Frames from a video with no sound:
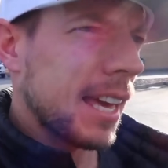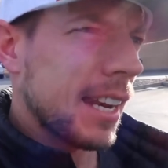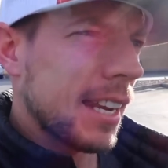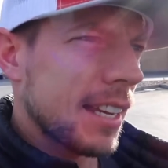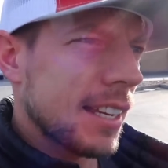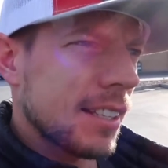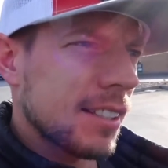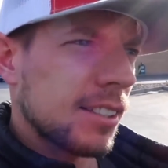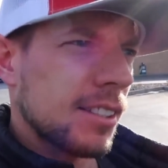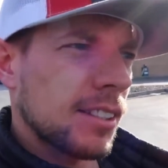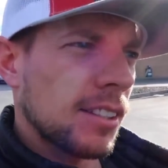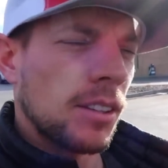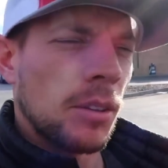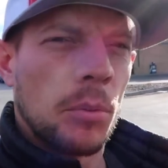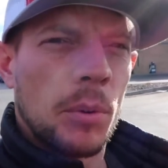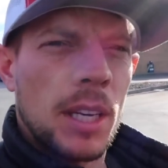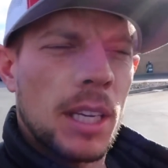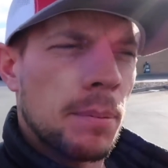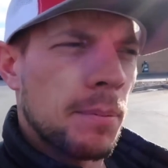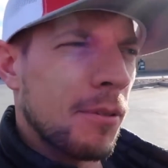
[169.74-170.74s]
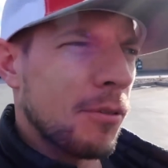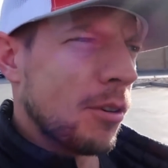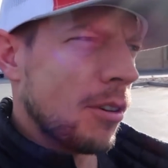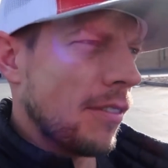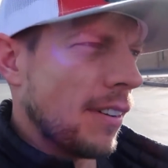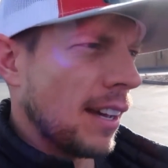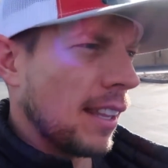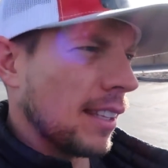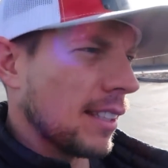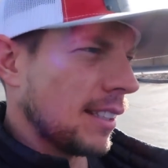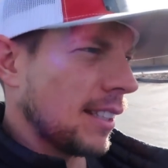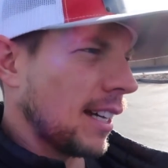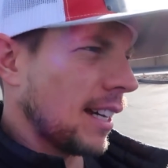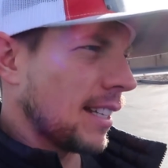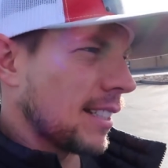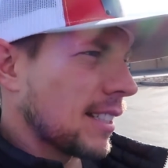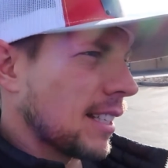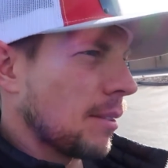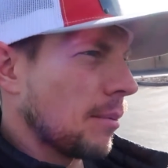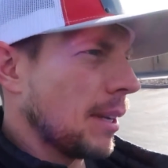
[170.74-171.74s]
It is the week before
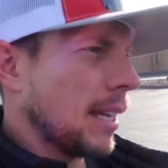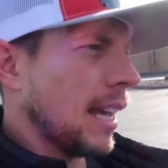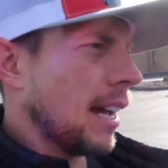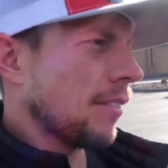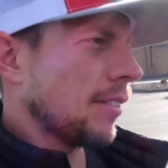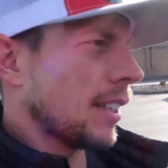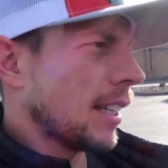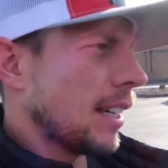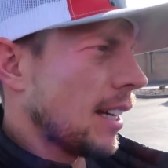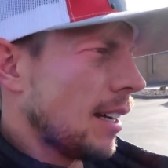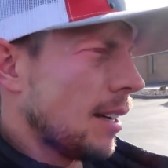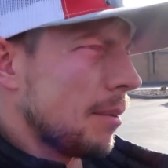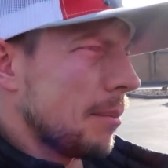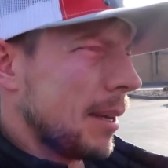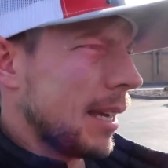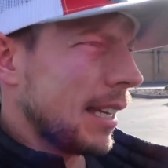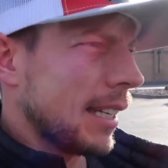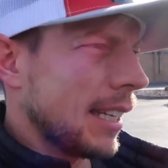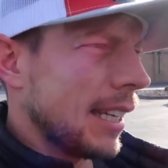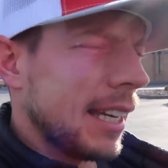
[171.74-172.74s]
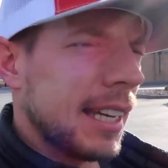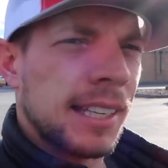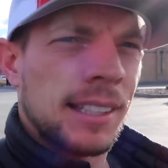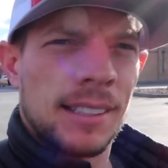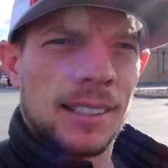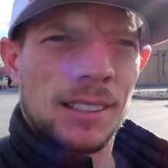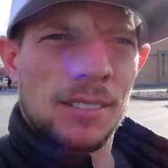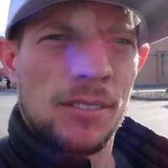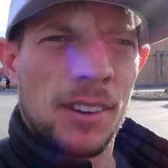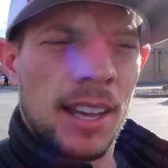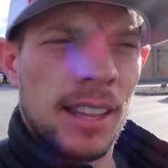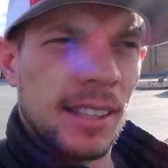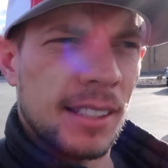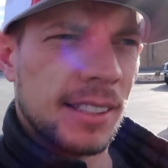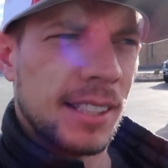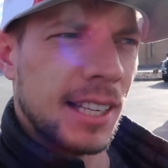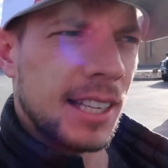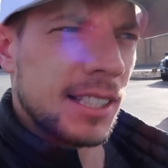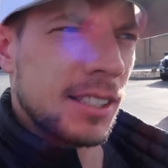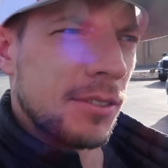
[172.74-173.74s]
Valentine's and we have to come and get
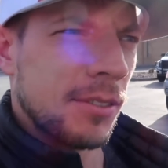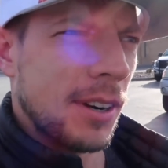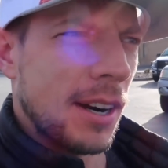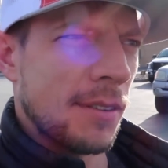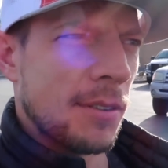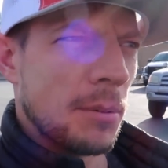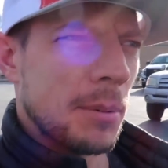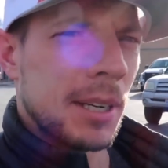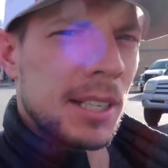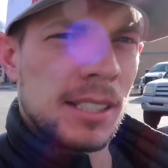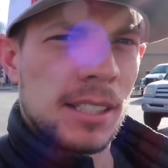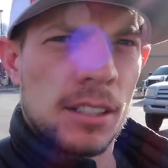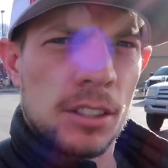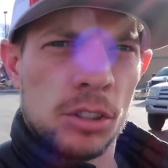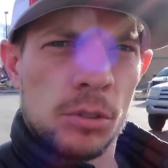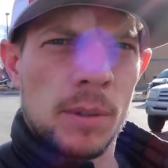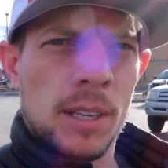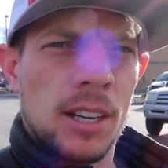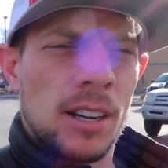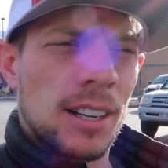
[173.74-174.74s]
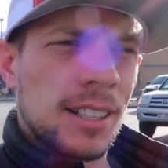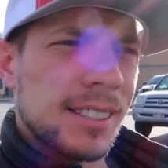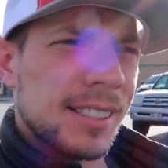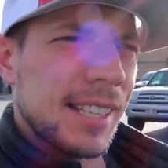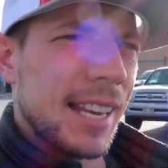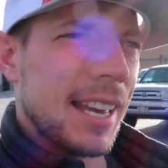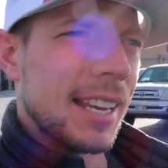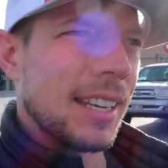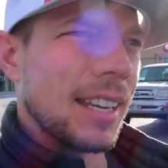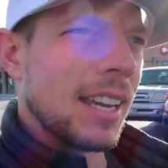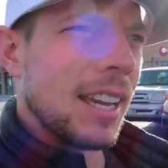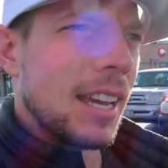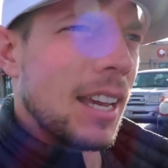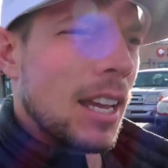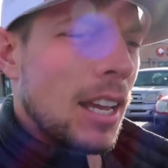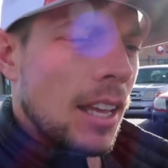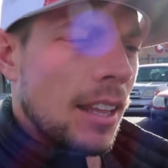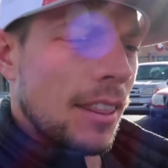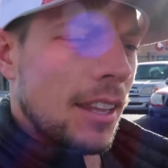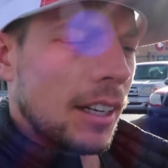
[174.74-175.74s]
Valentine's for everybody's little sweethearts. And
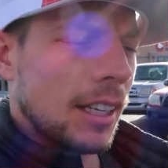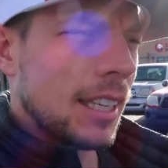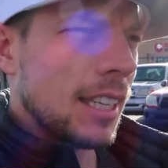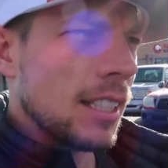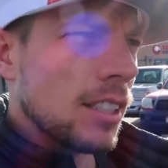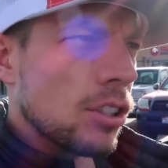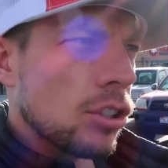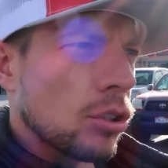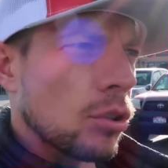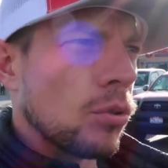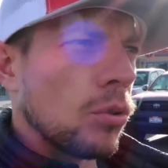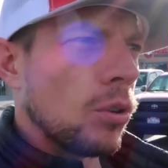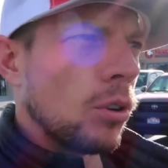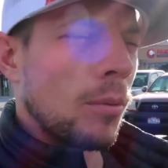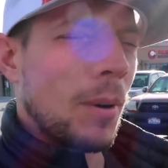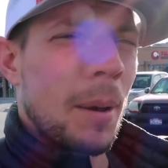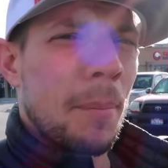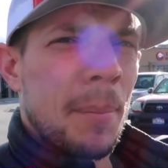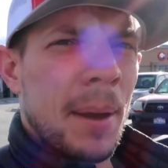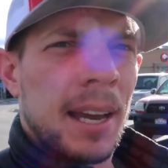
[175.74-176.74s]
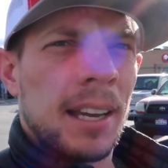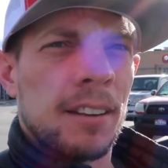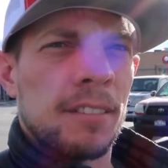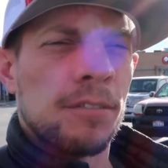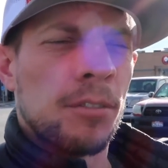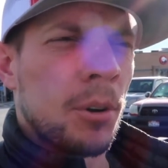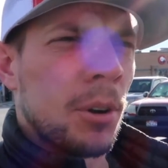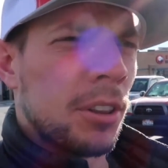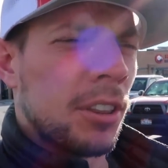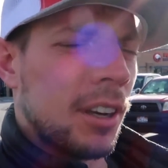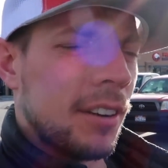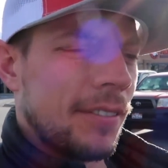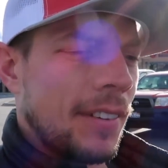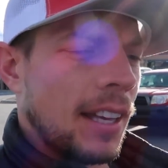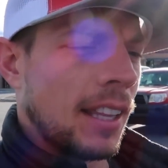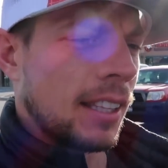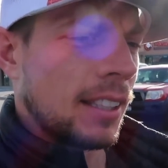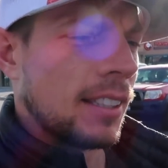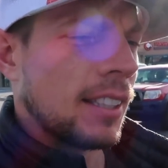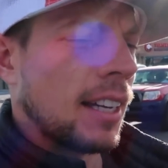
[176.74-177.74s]
the kids' school went back and forth on
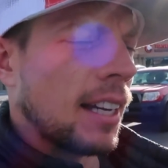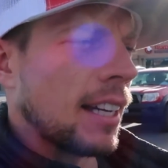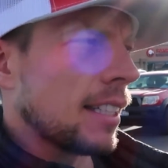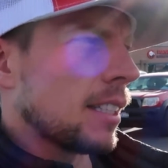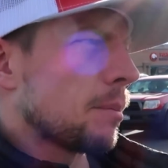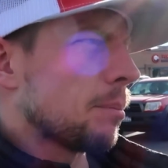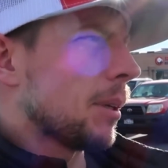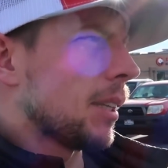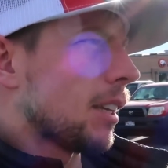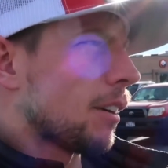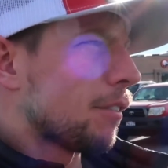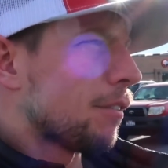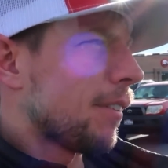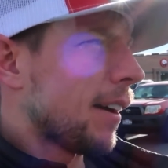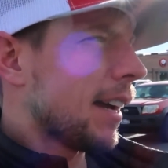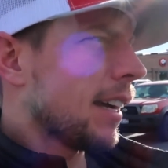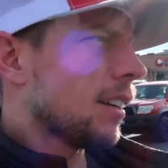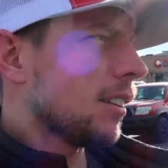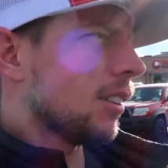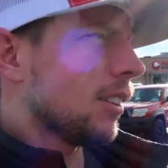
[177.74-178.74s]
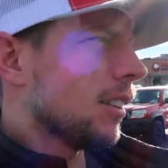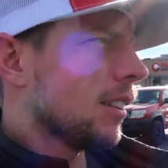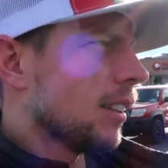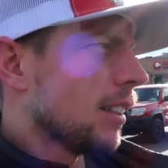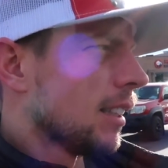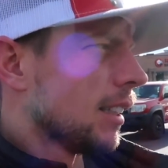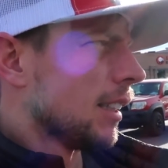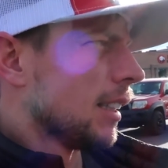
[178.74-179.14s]
Valentine's, but their final,